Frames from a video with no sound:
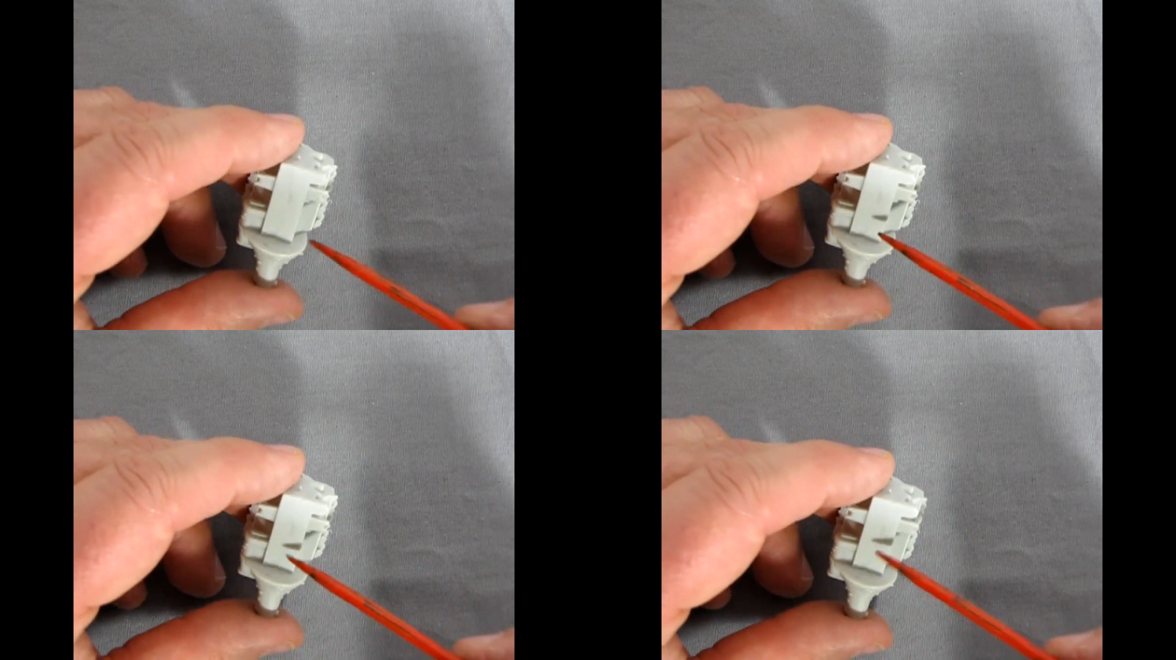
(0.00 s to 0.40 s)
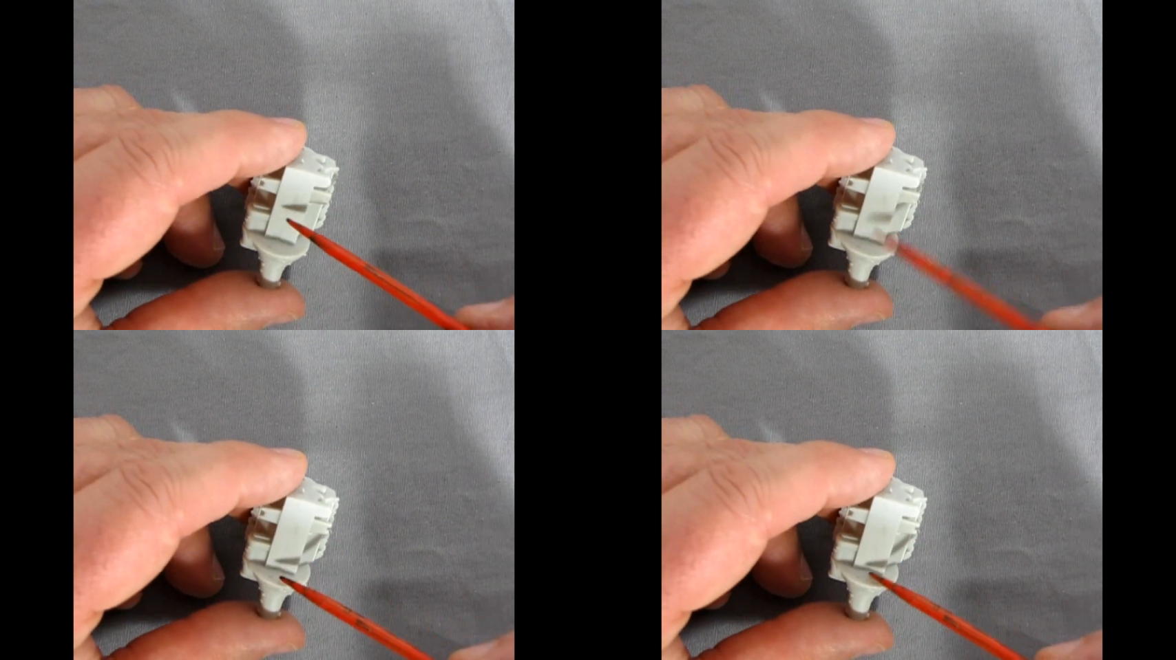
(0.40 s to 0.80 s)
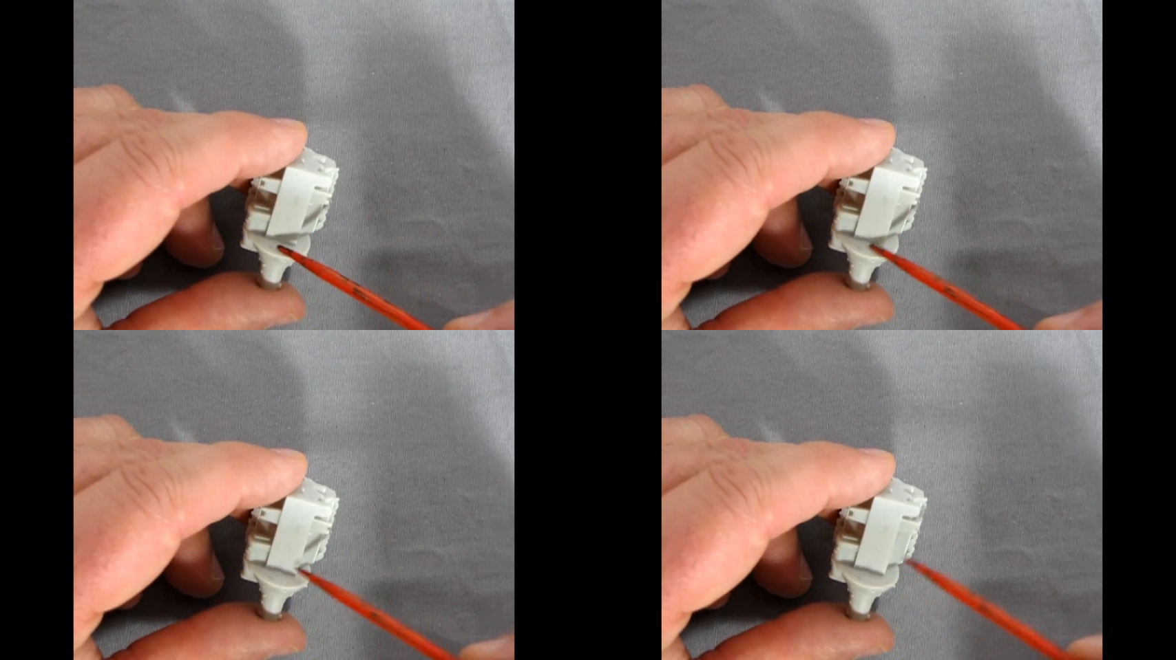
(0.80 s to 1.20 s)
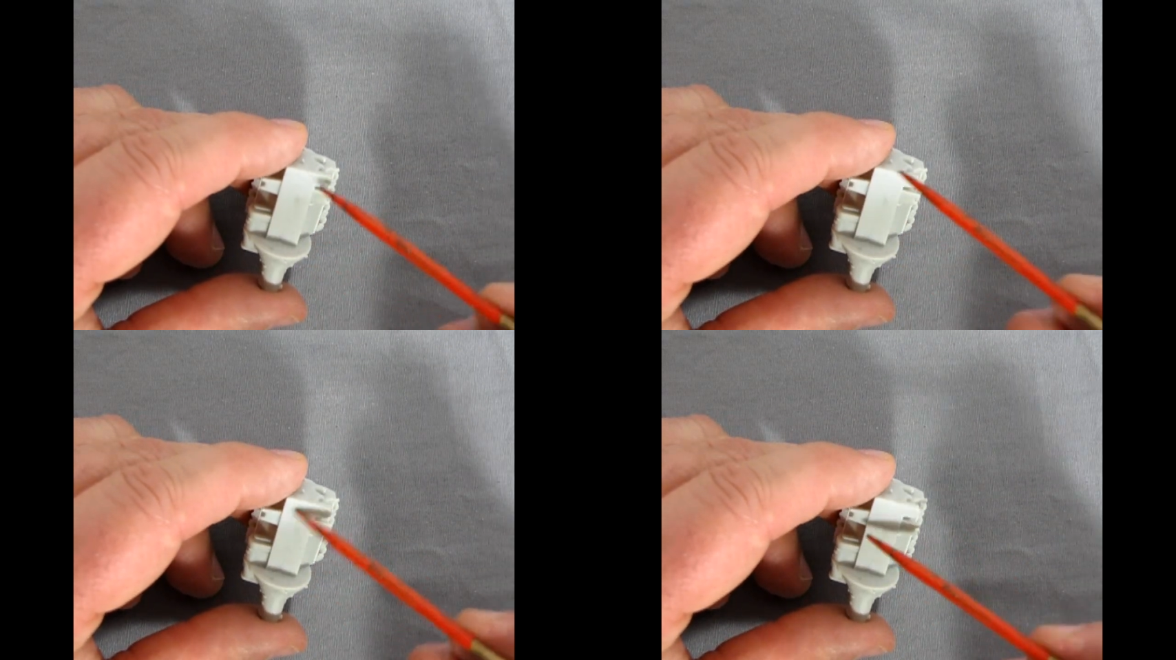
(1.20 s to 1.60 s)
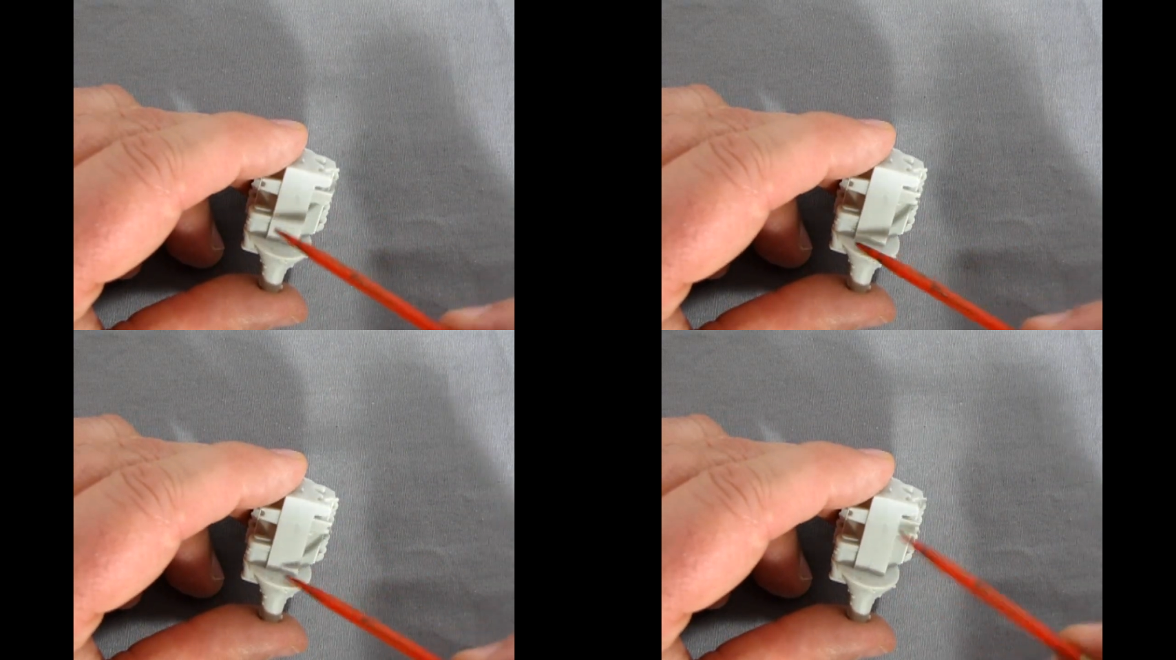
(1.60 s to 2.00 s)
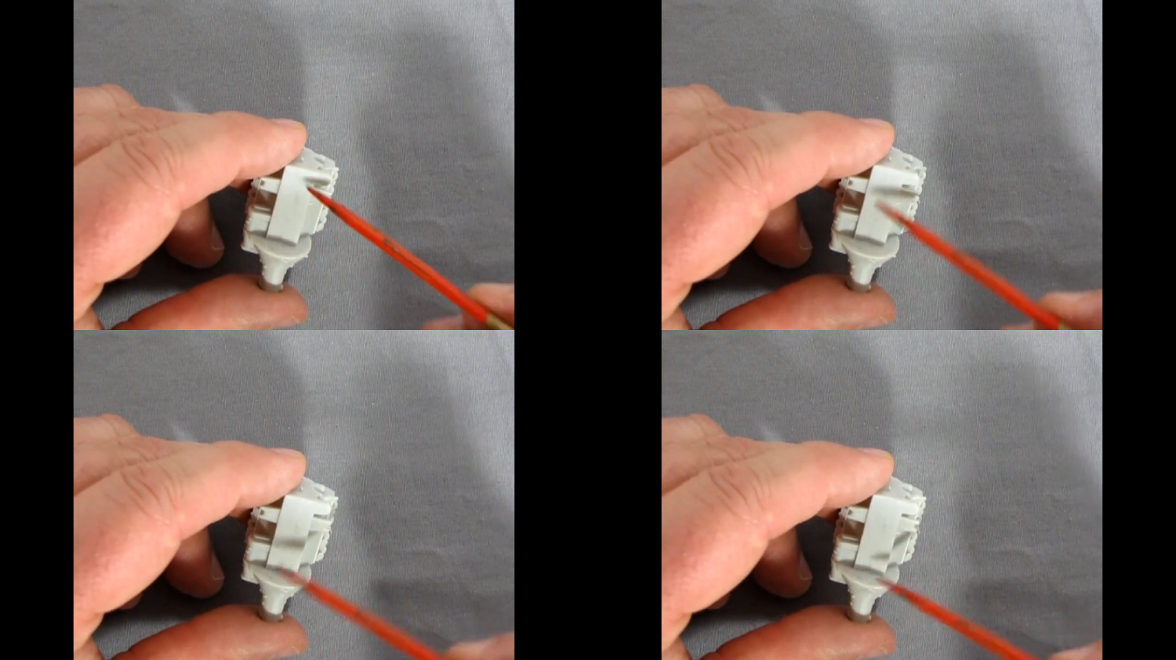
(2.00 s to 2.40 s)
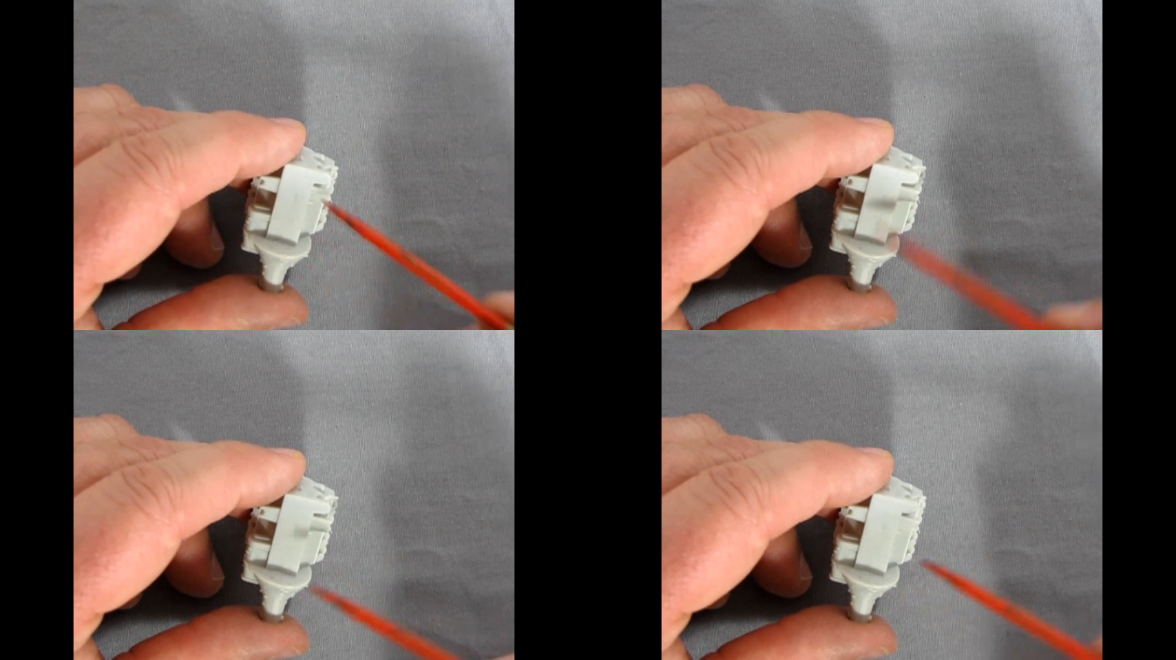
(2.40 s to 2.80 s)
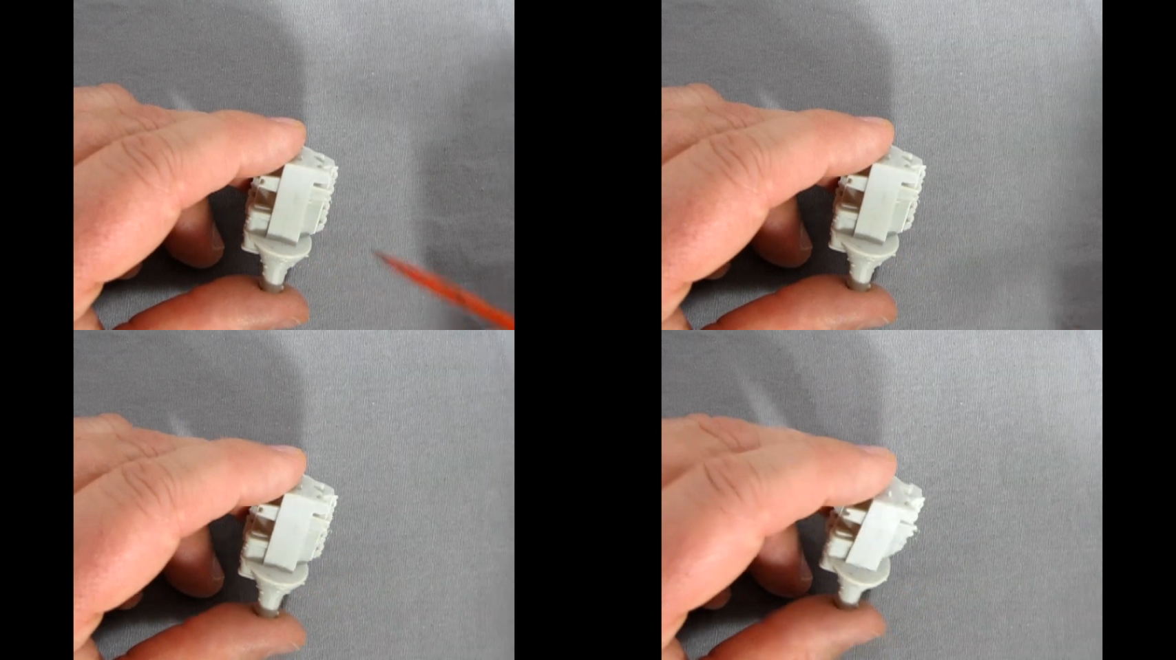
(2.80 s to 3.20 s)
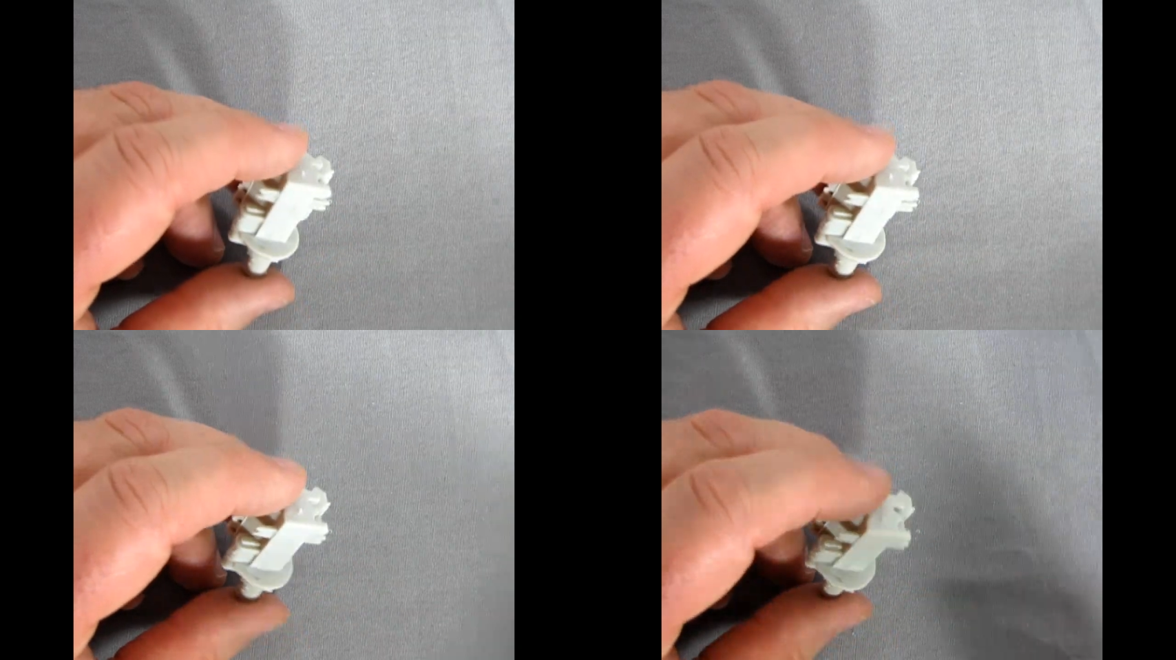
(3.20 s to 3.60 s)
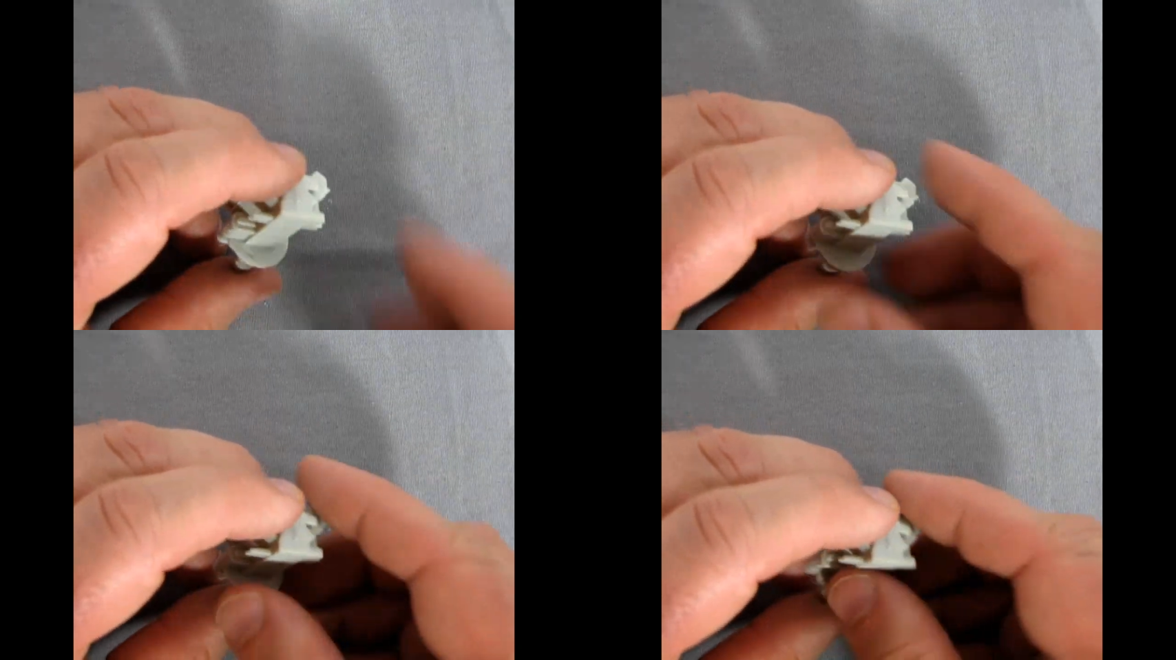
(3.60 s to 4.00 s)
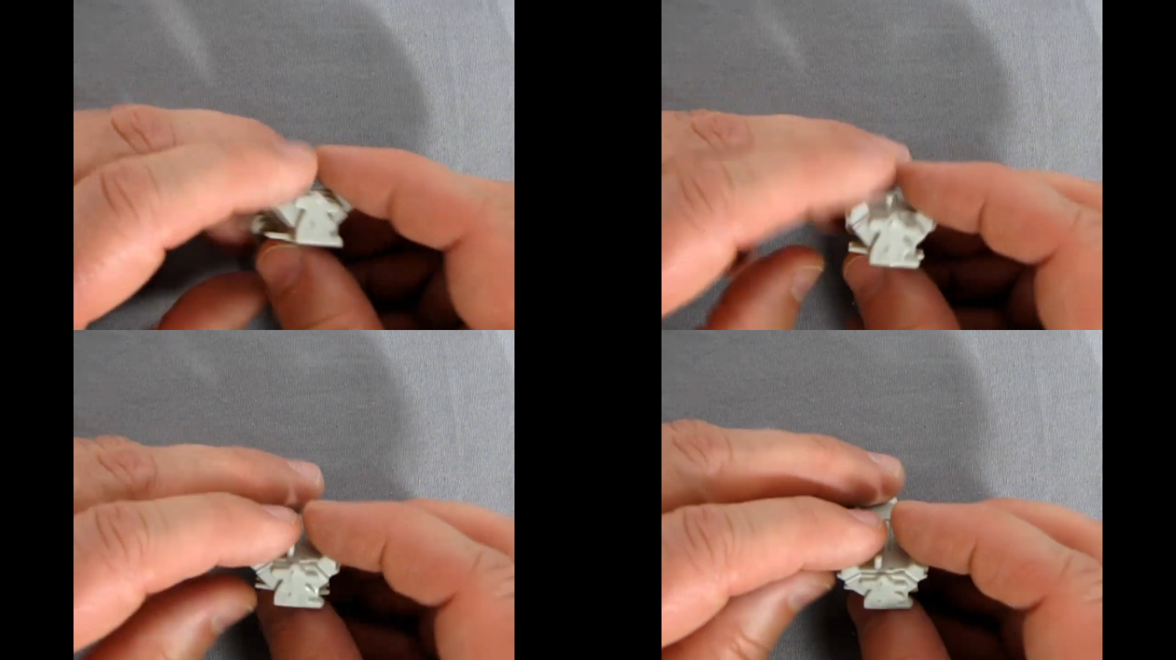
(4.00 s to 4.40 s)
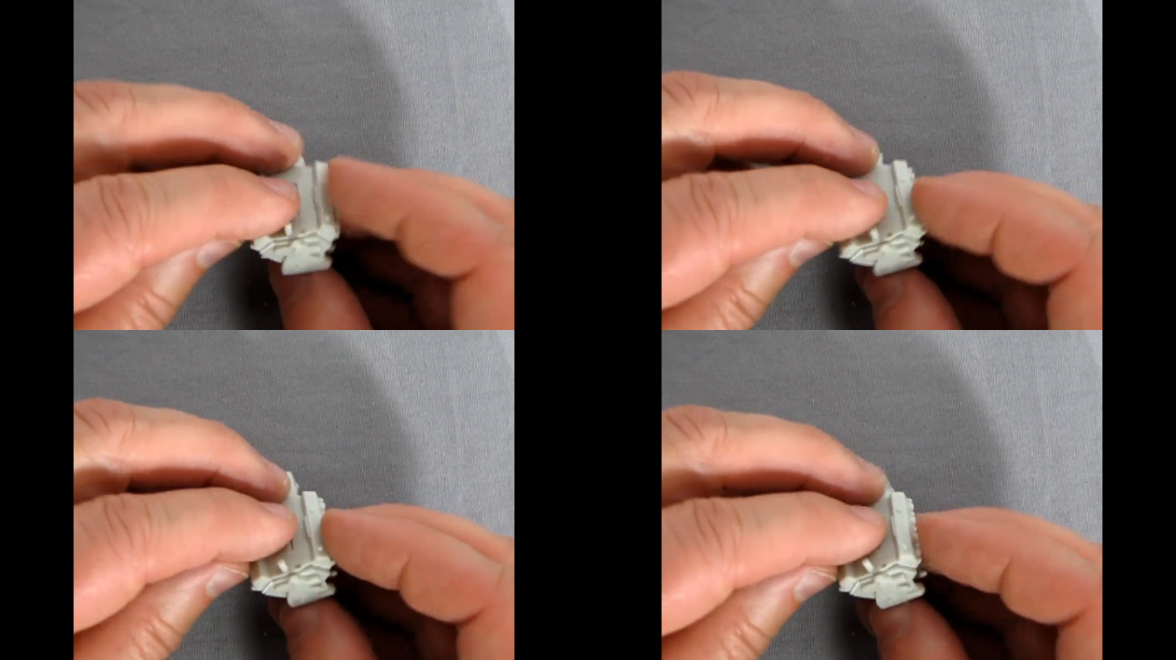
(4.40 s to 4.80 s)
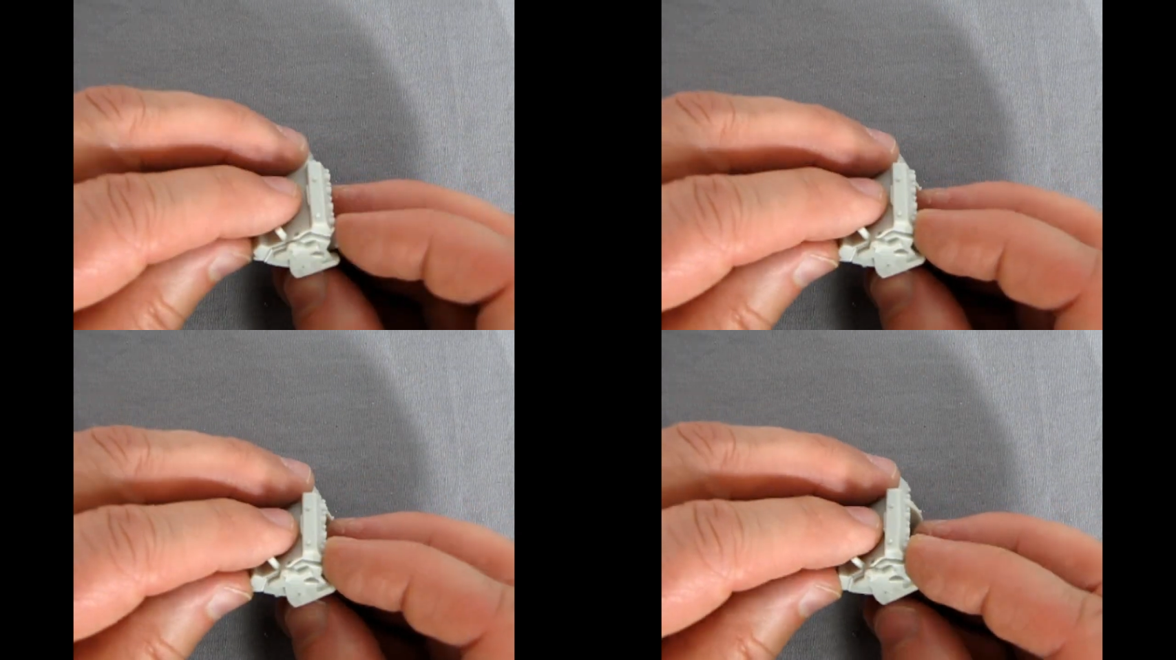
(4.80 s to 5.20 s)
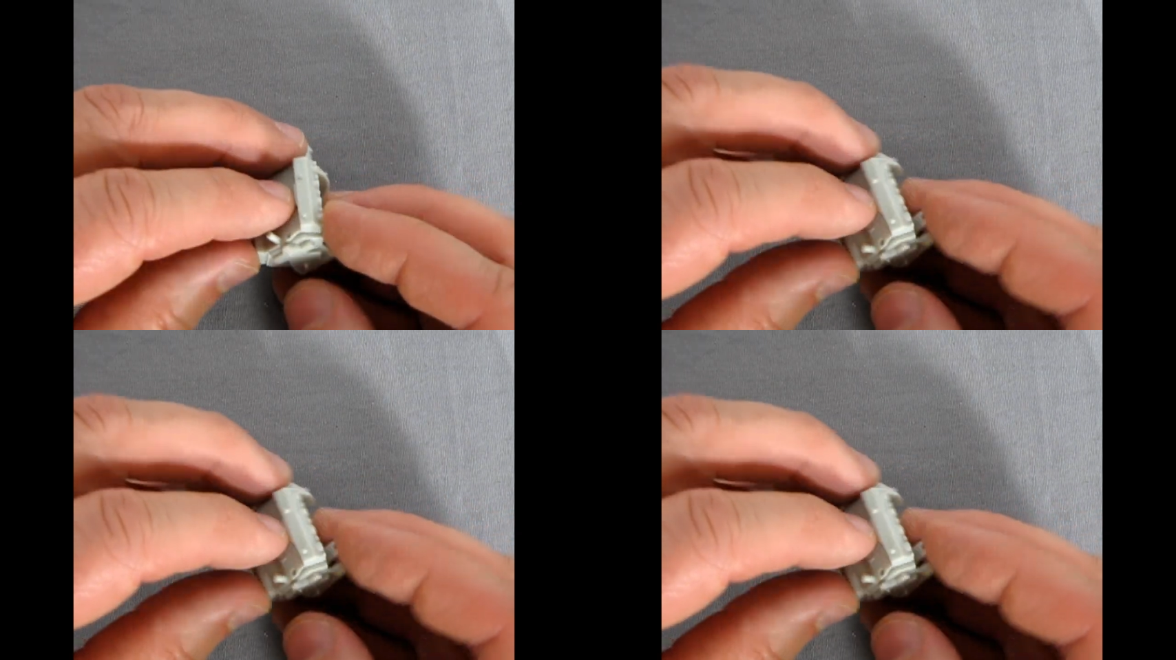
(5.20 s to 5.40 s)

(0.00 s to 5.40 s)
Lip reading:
[unreadable: no face in view]